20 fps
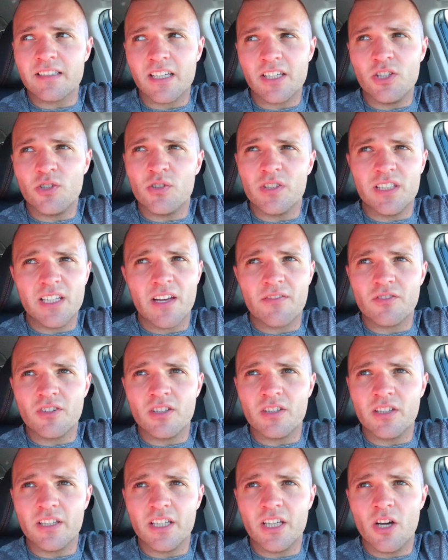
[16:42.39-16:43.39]
Like you could
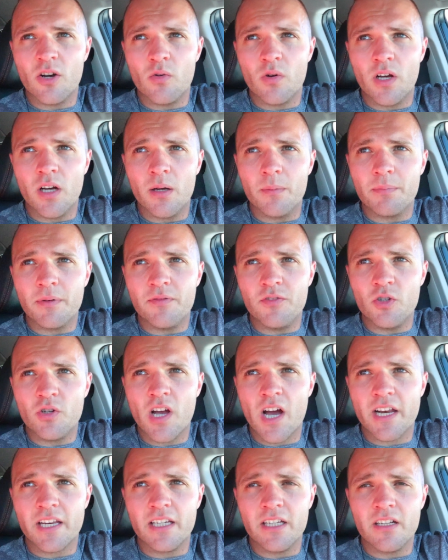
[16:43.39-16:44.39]
definitely go up, if you
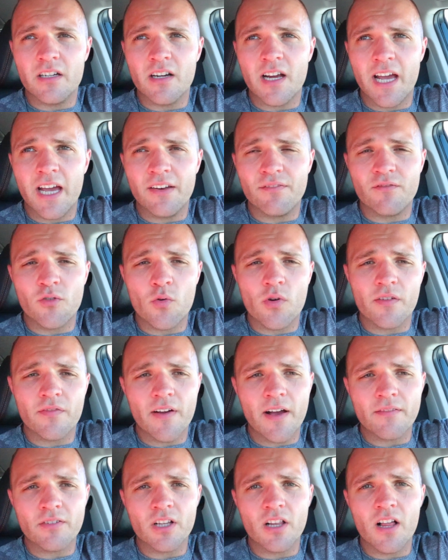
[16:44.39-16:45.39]
got here at four or
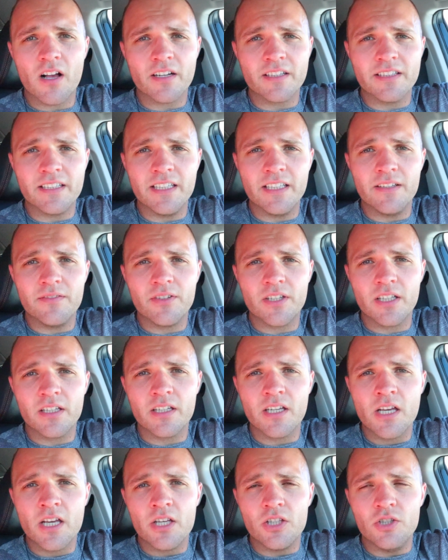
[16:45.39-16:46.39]
five o'clock in the
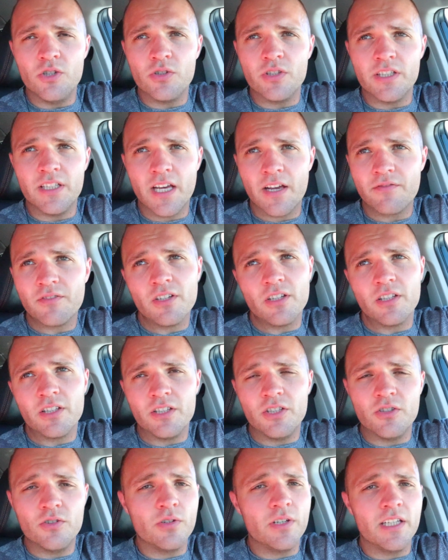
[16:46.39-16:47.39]
evening, you could
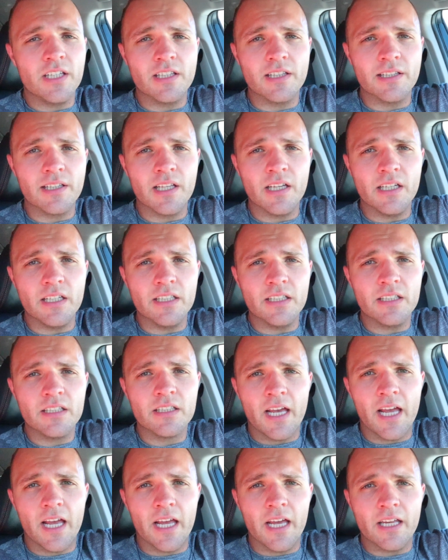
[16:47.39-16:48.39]
definitely do Hidden Lake
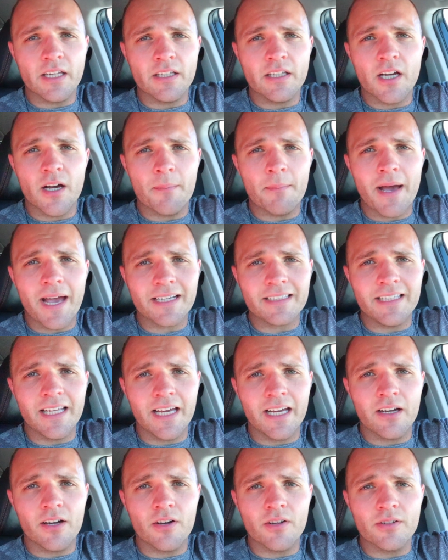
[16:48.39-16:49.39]
and come back
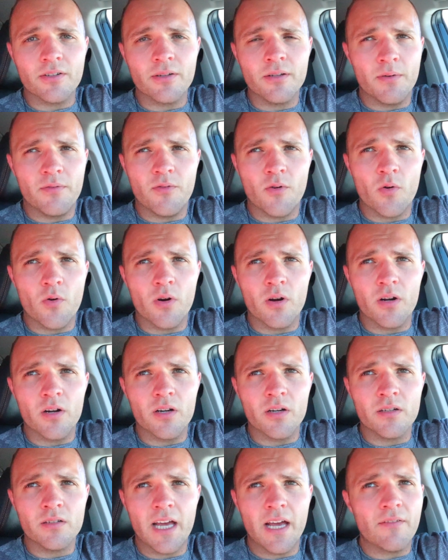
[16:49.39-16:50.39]
down
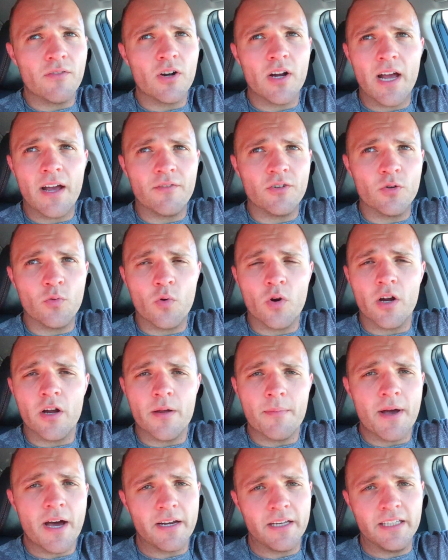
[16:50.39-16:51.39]
before ever having to worry
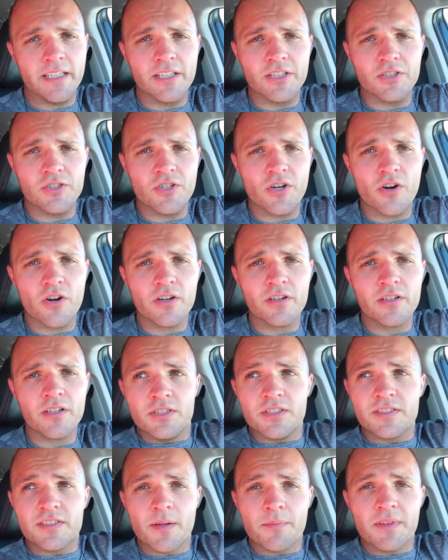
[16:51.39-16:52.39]
about it getting dark.
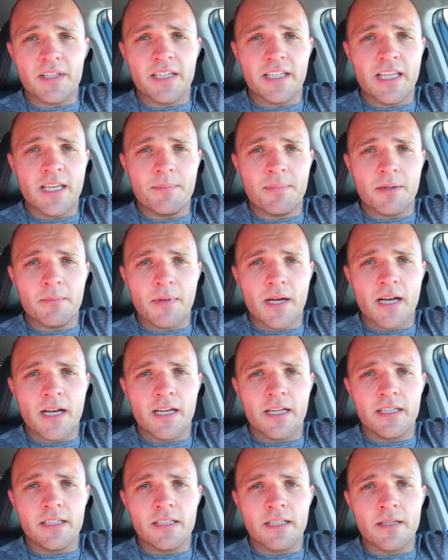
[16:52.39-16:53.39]
Just something to keep in
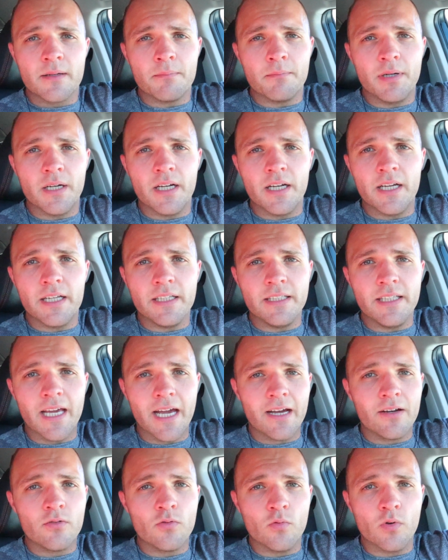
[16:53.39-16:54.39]
mind, but
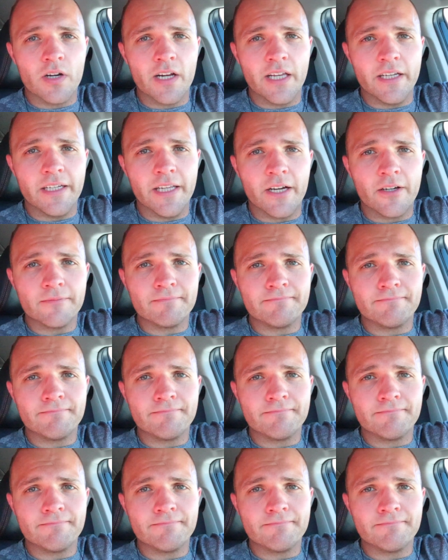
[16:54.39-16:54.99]
yeah, we're heading out.